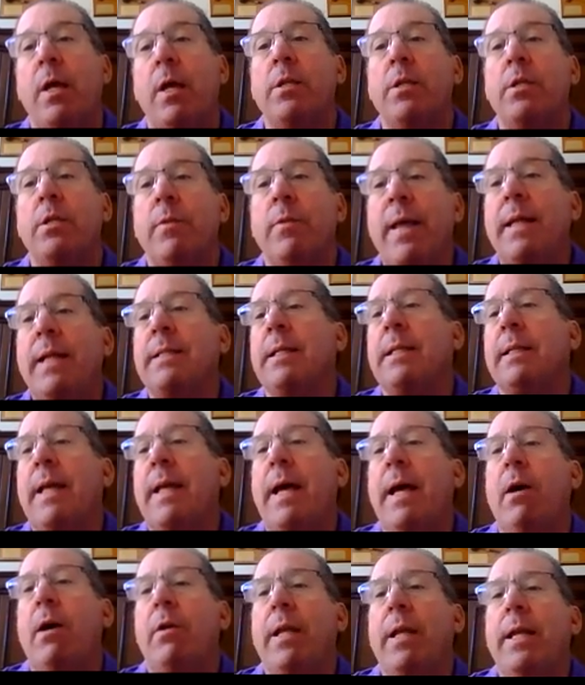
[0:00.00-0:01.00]
So that's
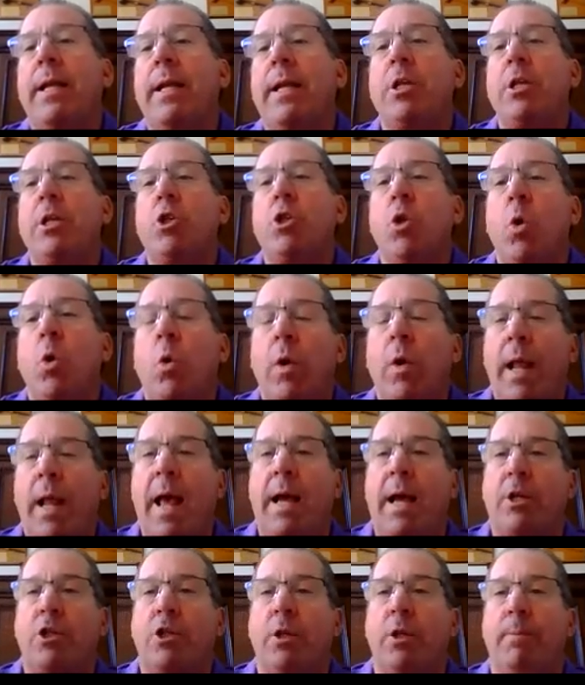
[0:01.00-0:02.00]
allowed in a tort
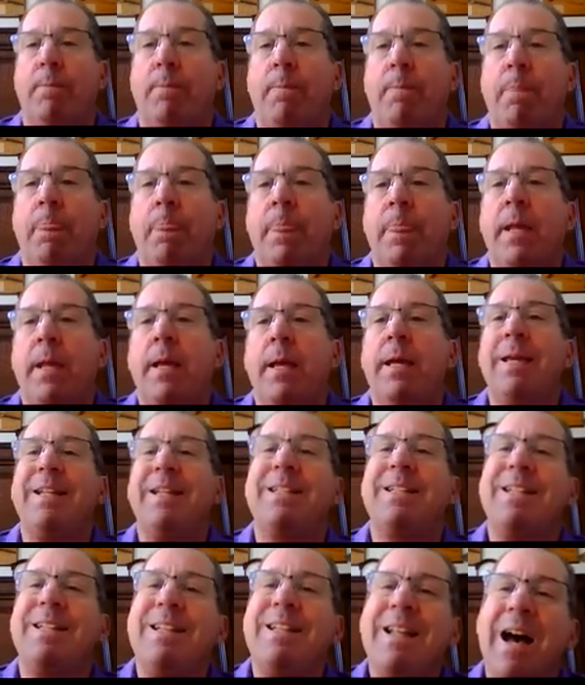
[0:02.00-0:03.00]
action.
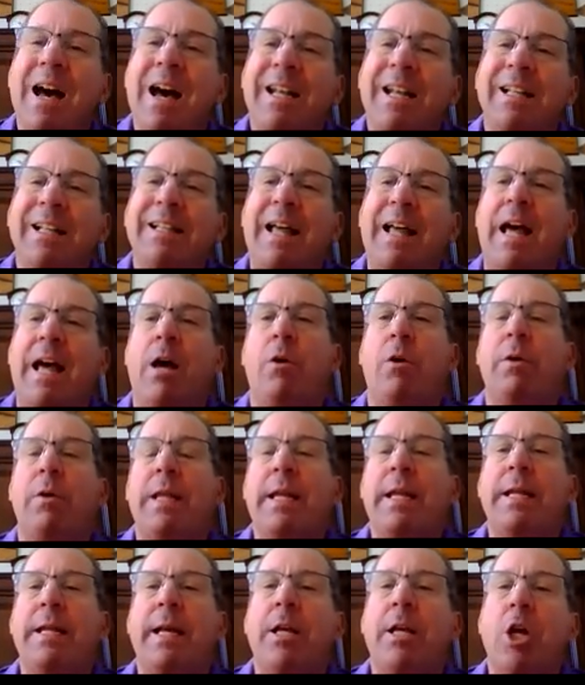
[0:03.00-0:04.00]
Not allowed
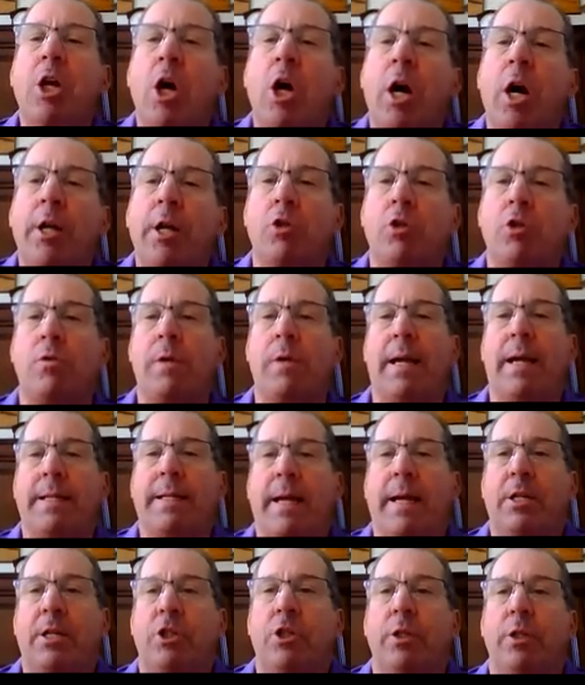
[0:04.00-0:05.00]
in a contract
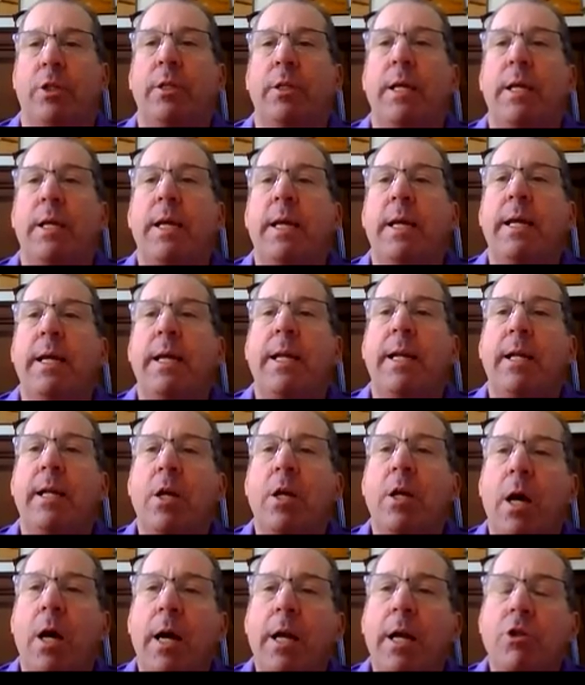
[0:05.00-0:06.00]
action. In a
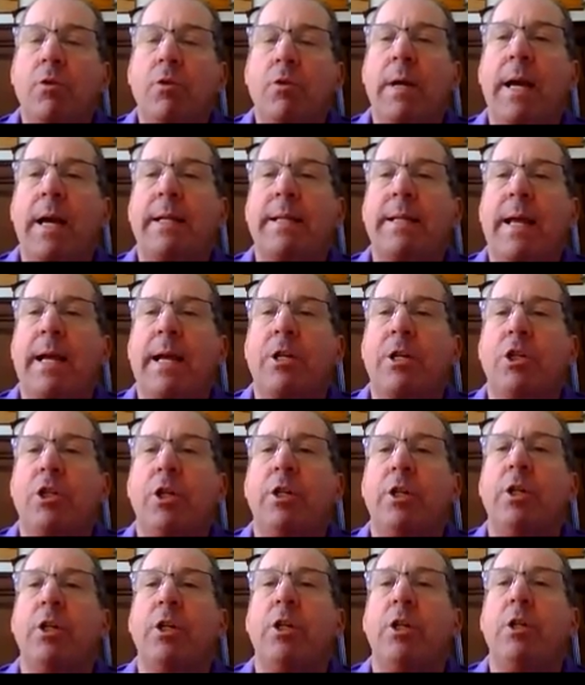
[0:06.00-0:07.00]
contract
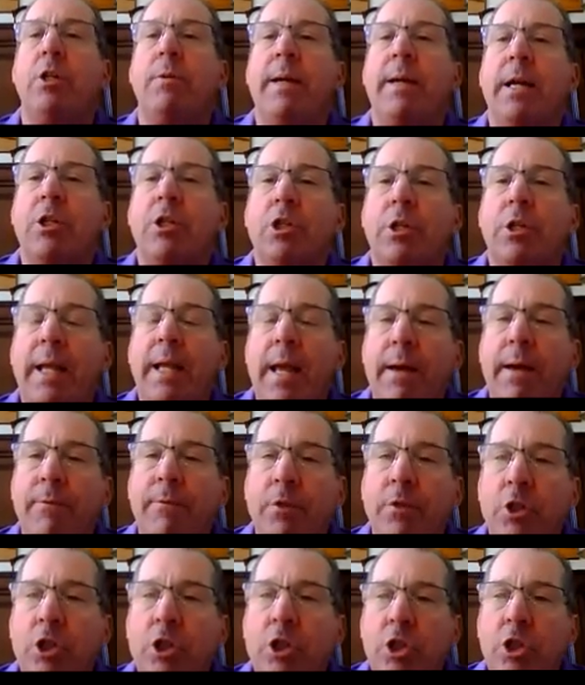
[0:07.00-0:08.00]
action, you actually have
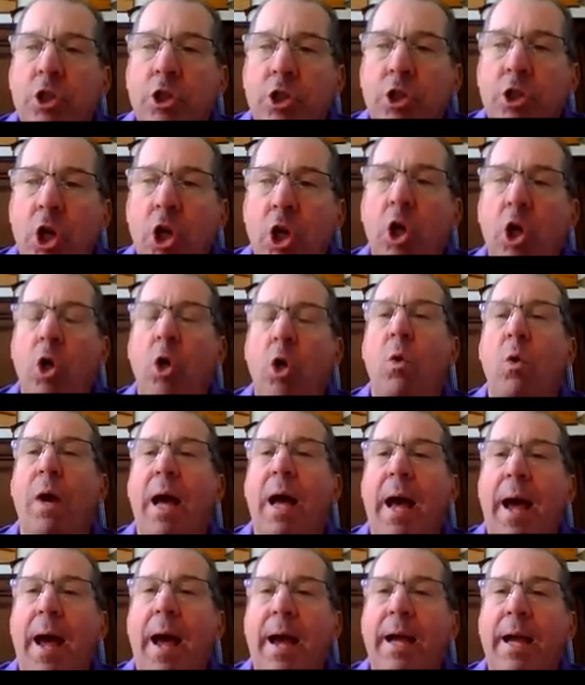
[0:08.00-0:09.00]
to show
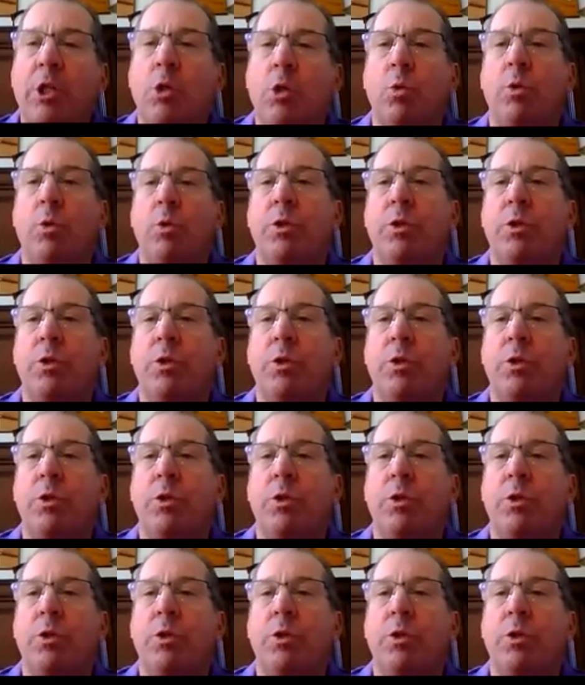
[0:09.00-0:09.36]
actual